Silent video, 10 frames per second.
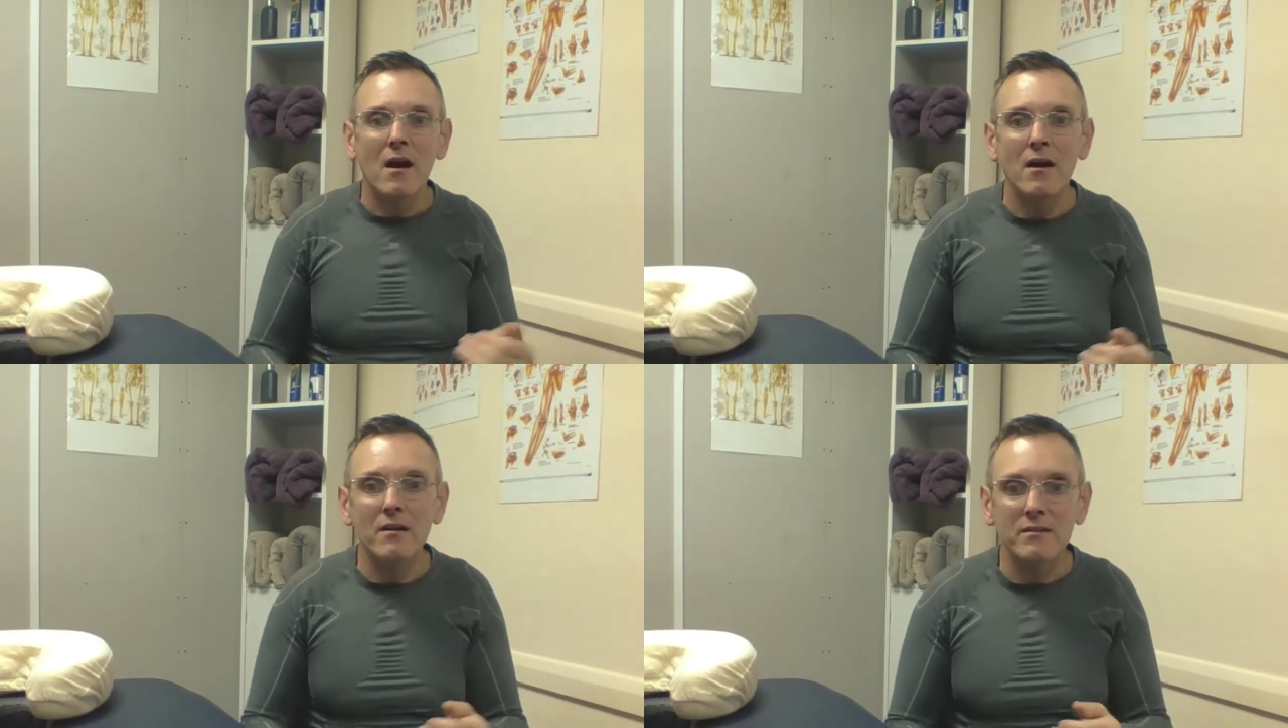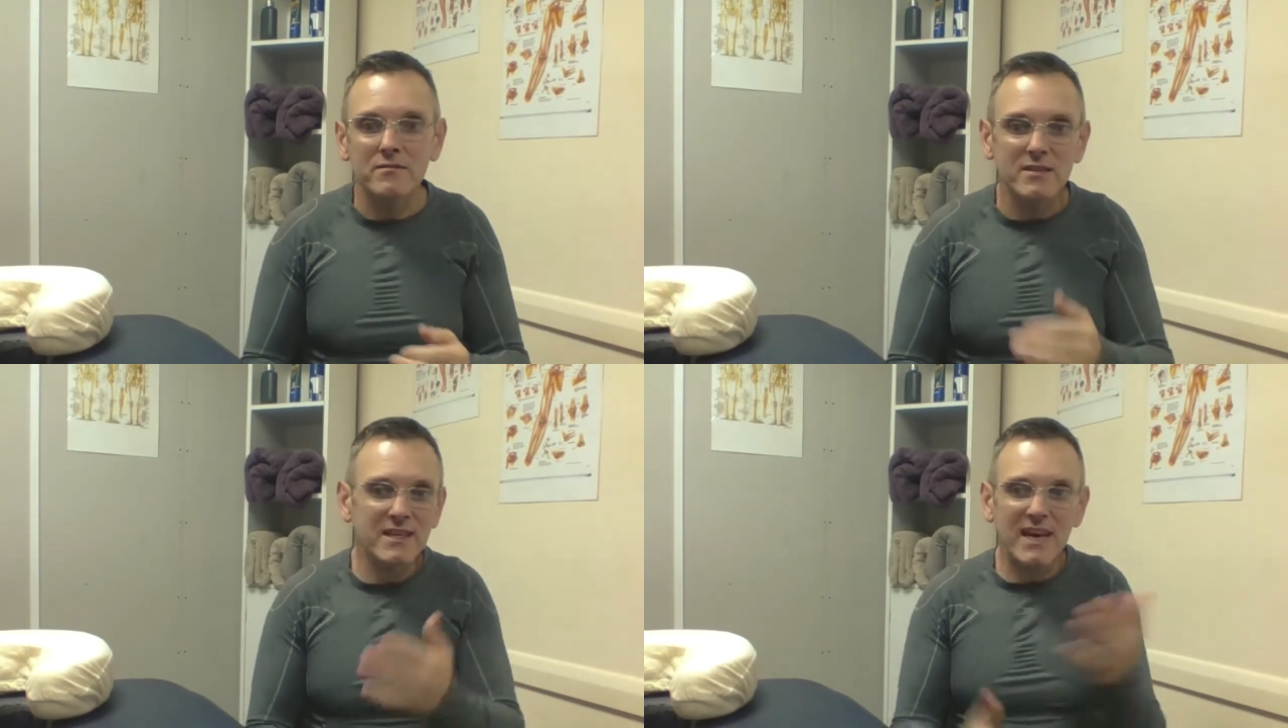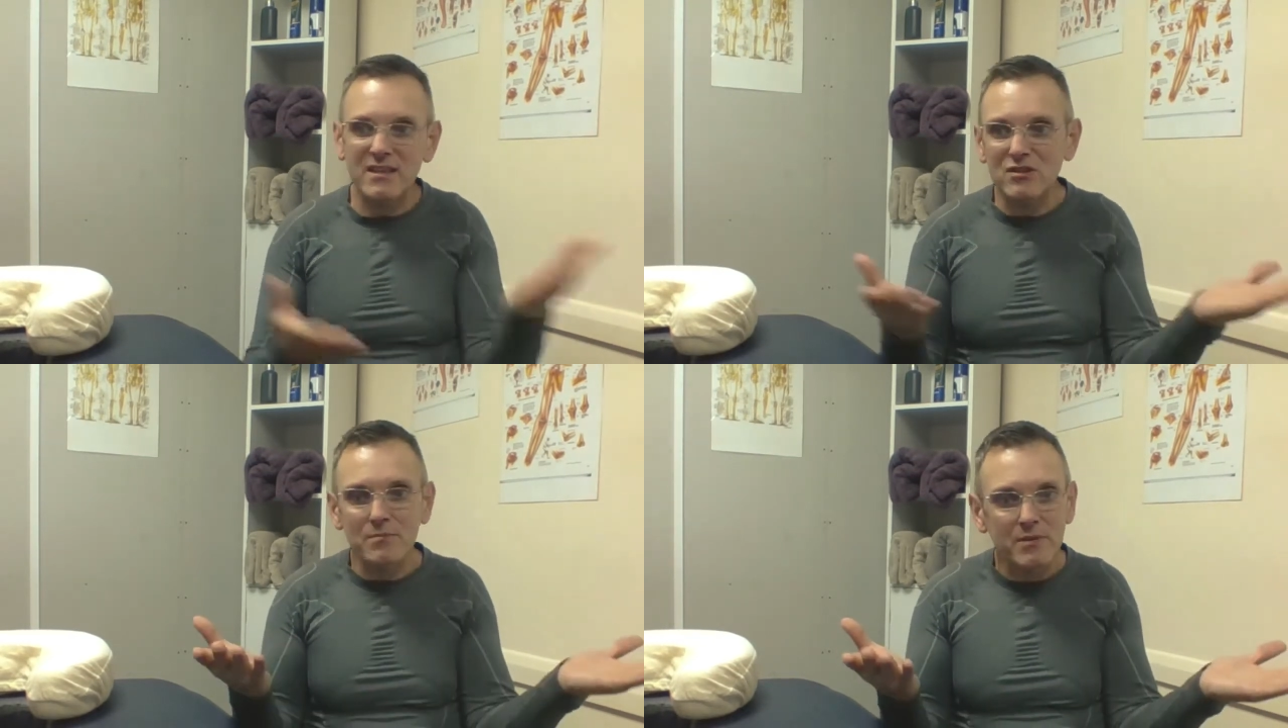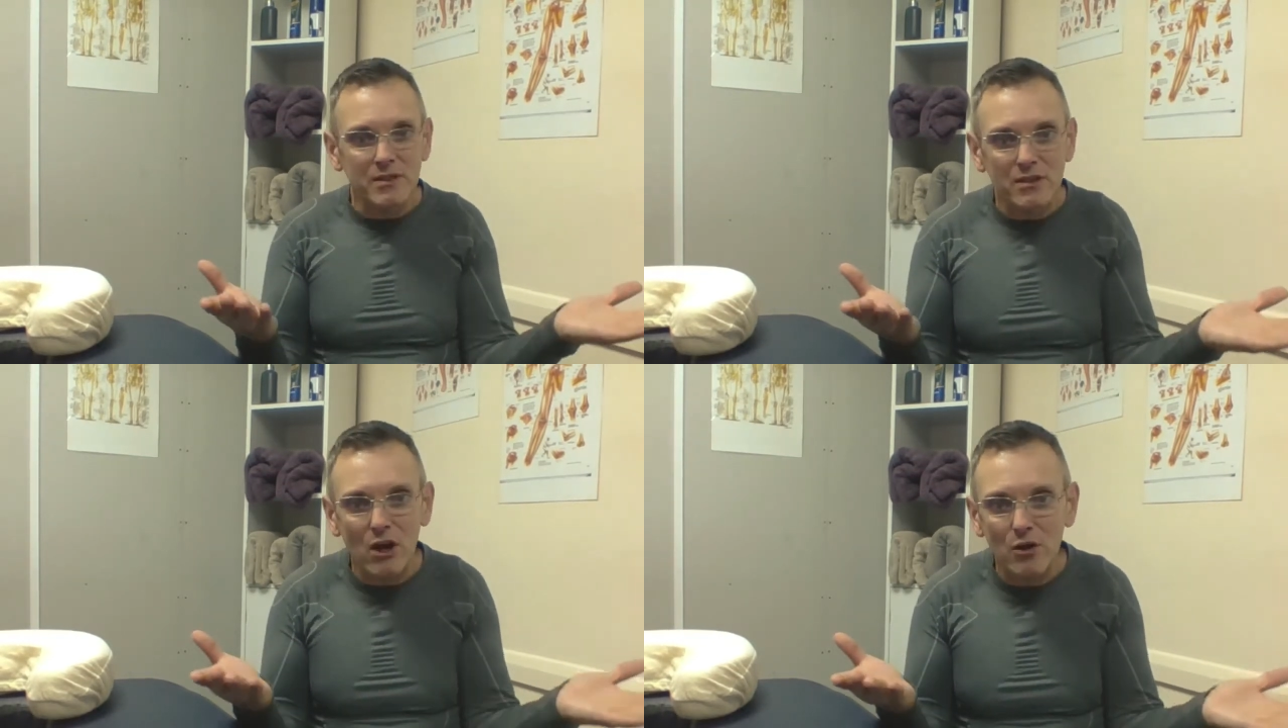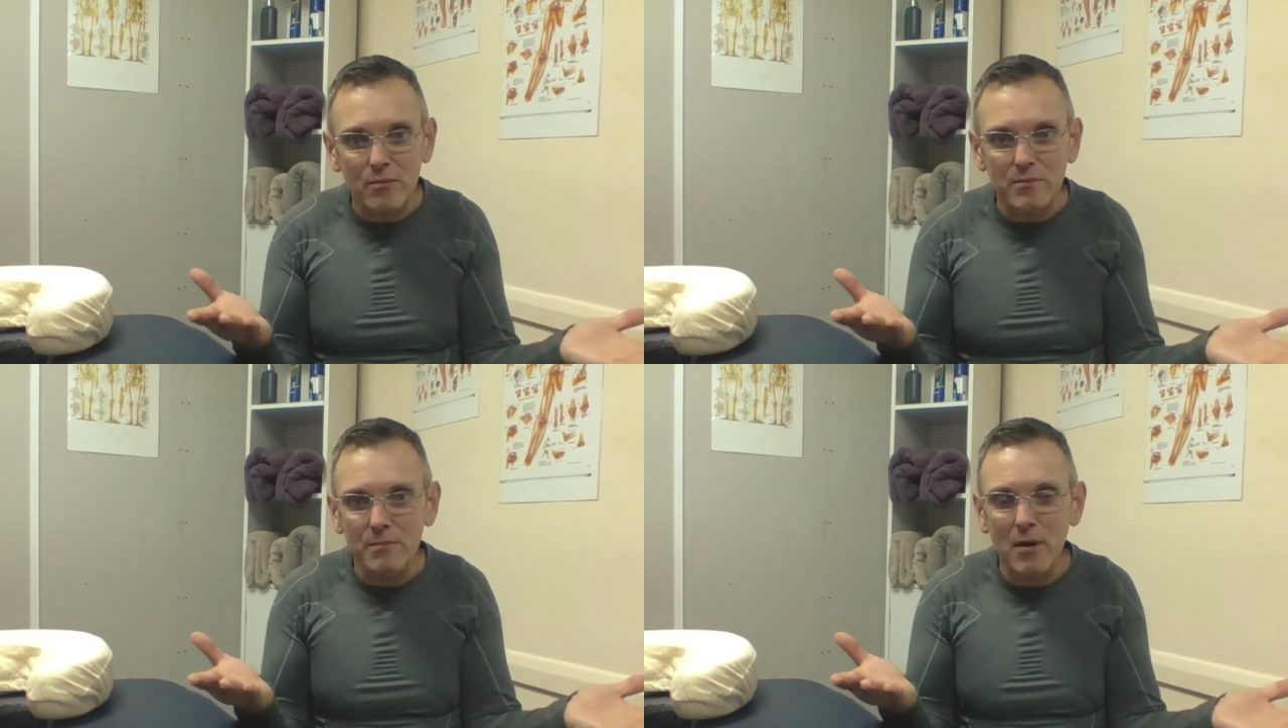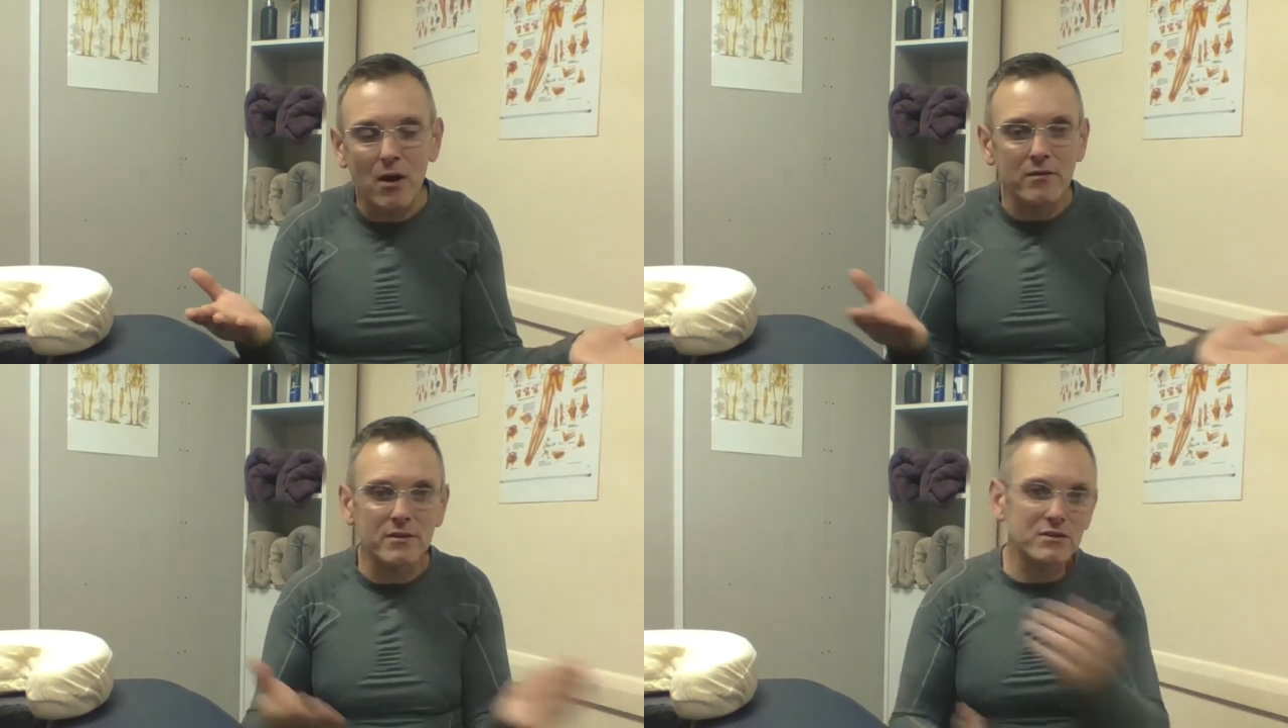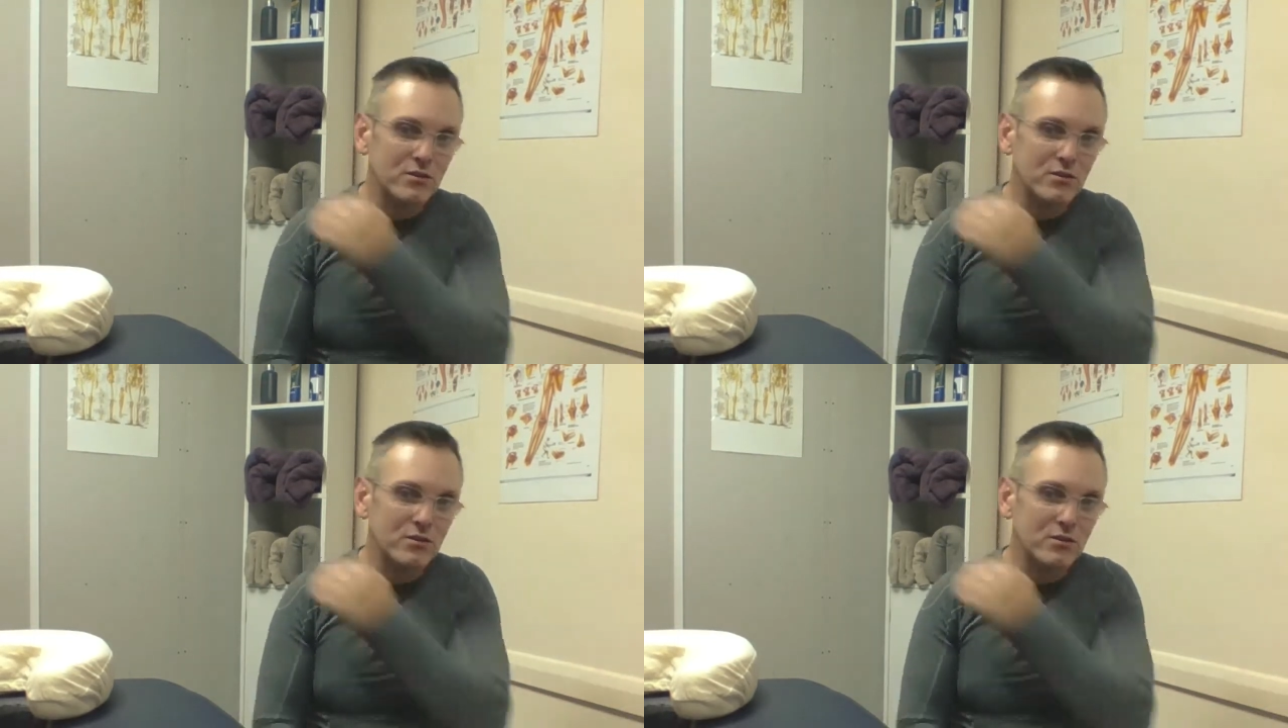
uh, you get somebody at home, your partner,